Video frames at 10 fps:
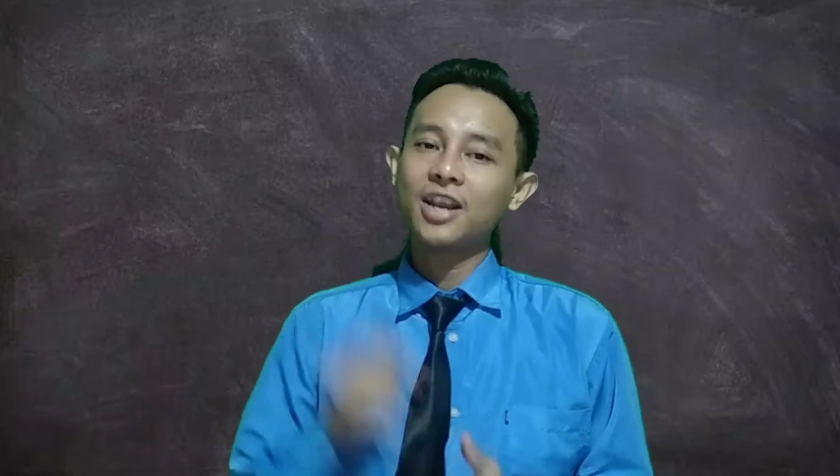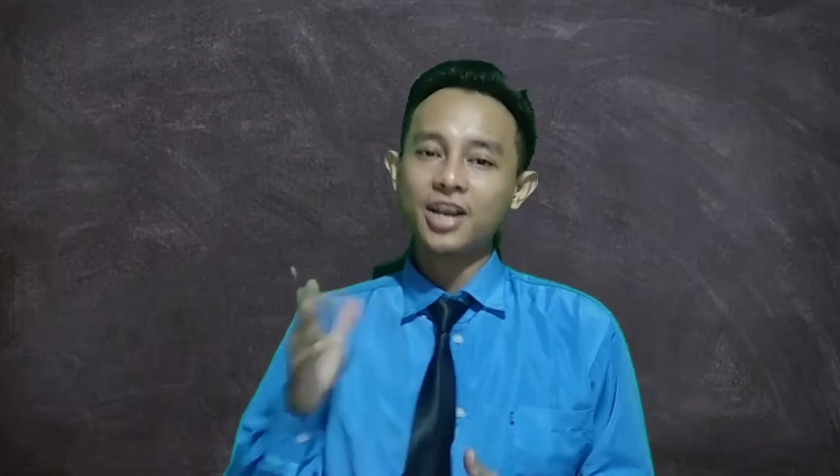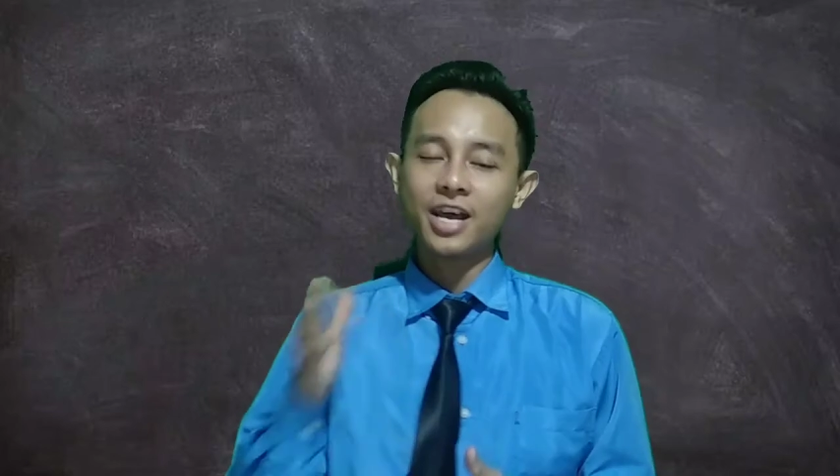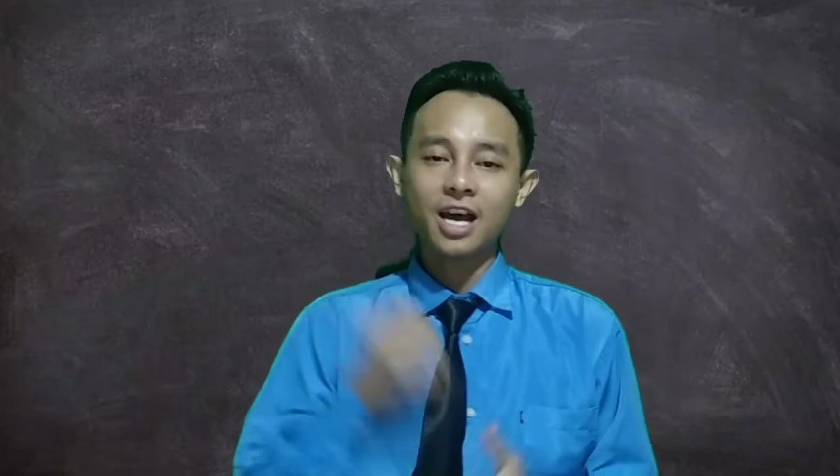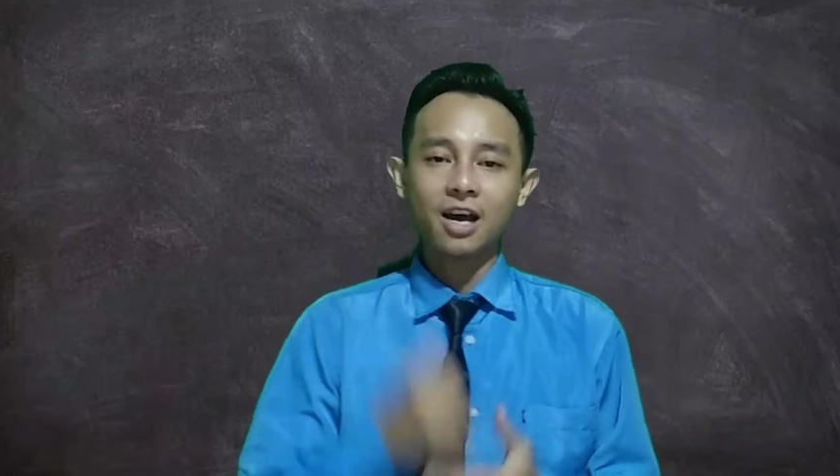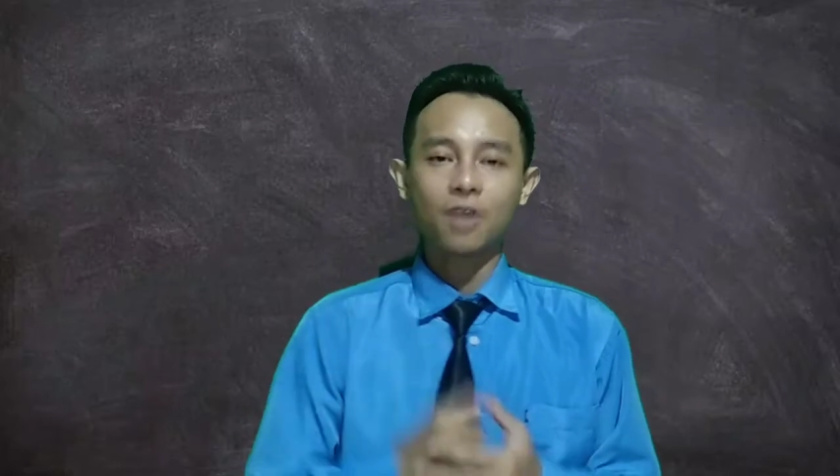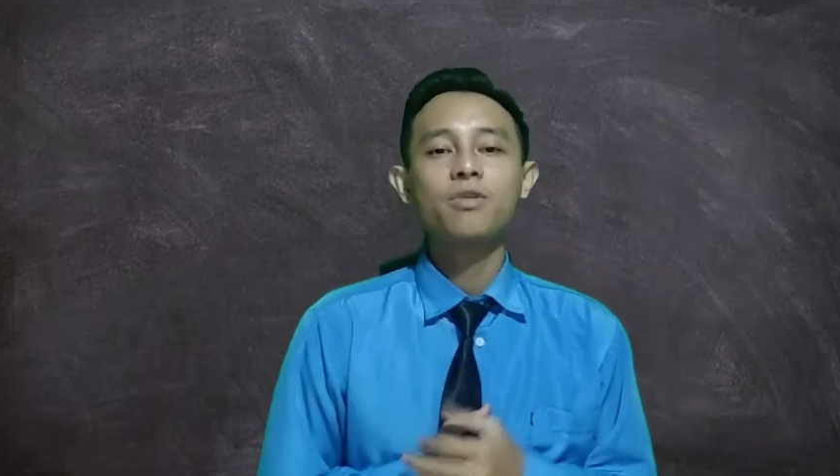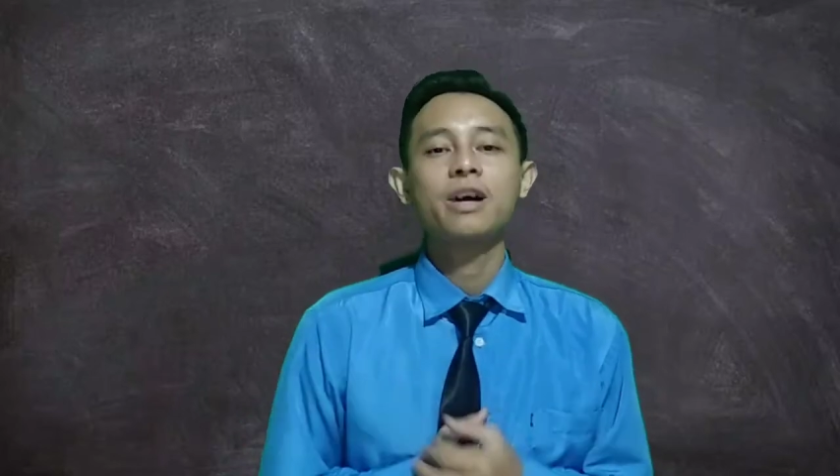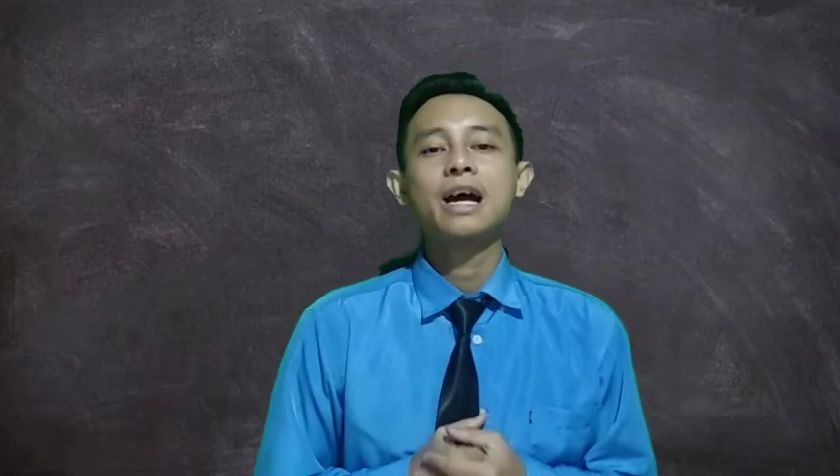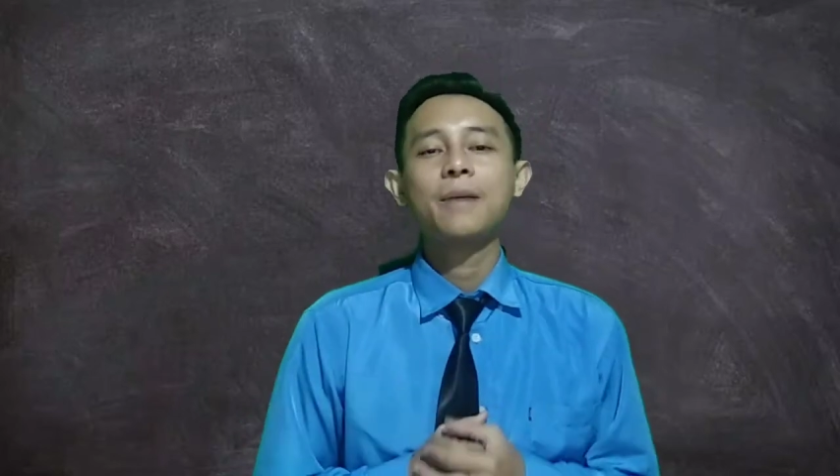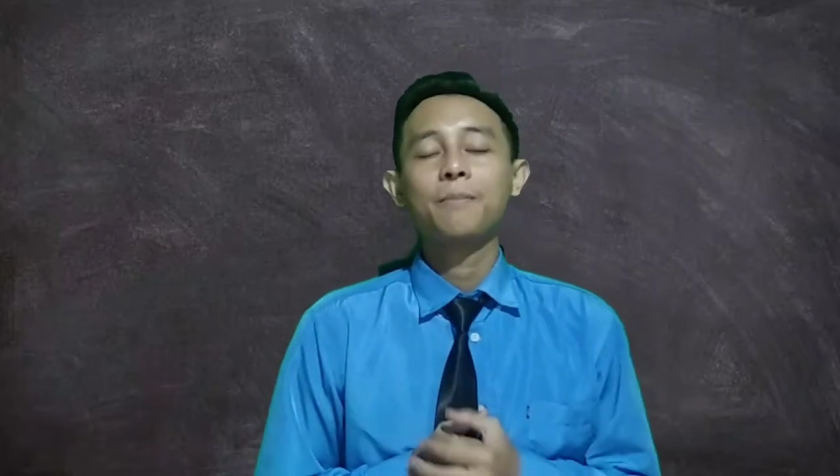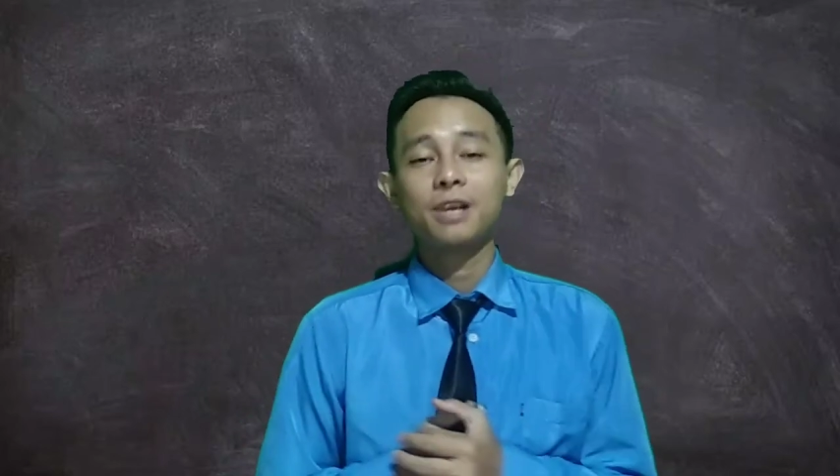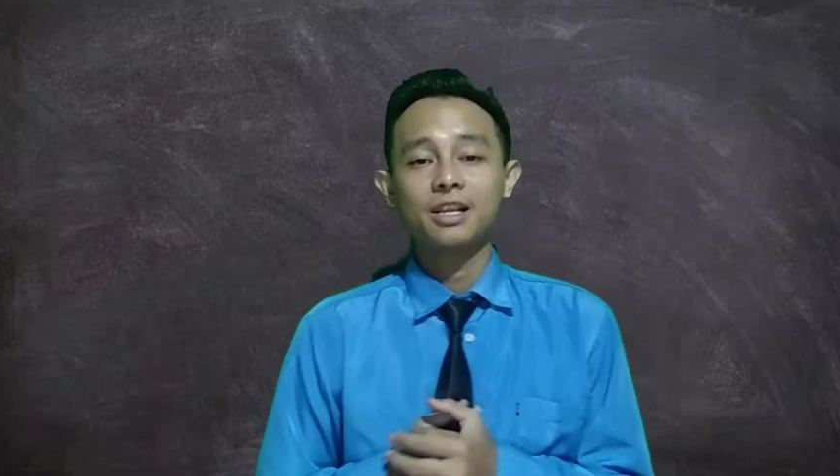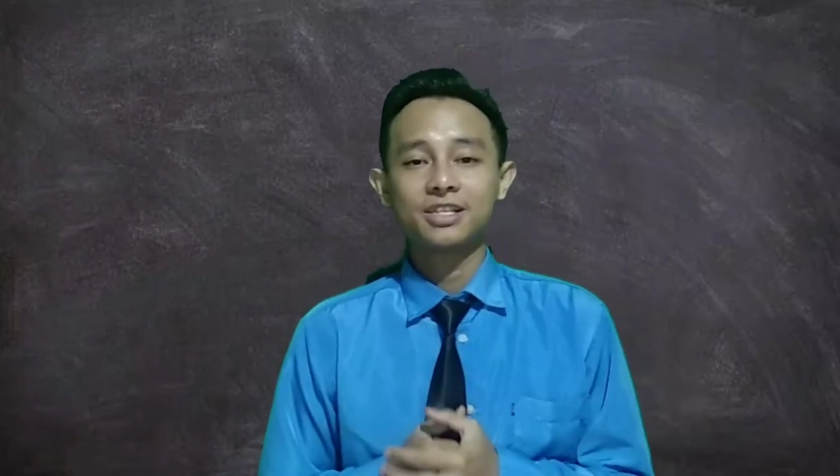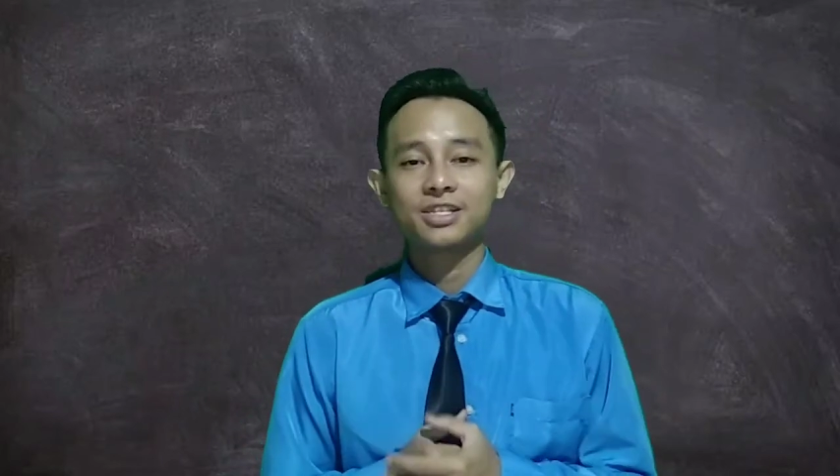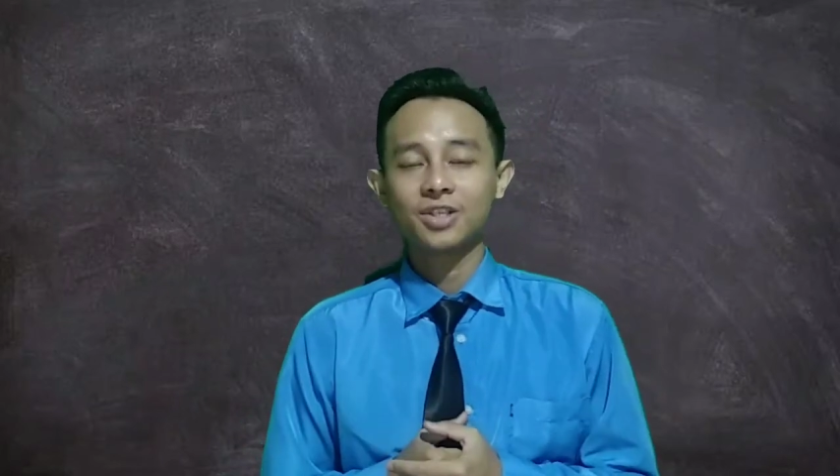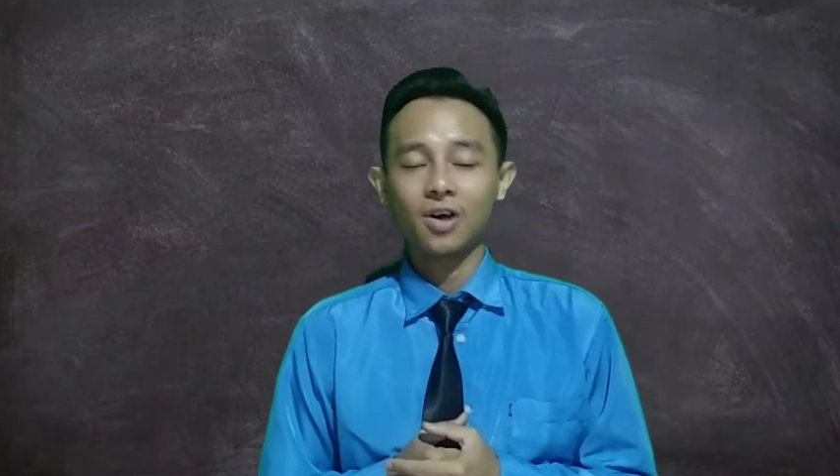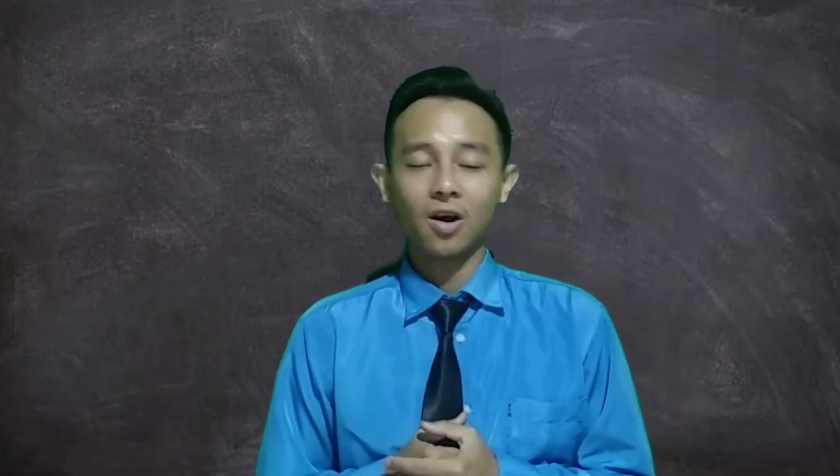Now, please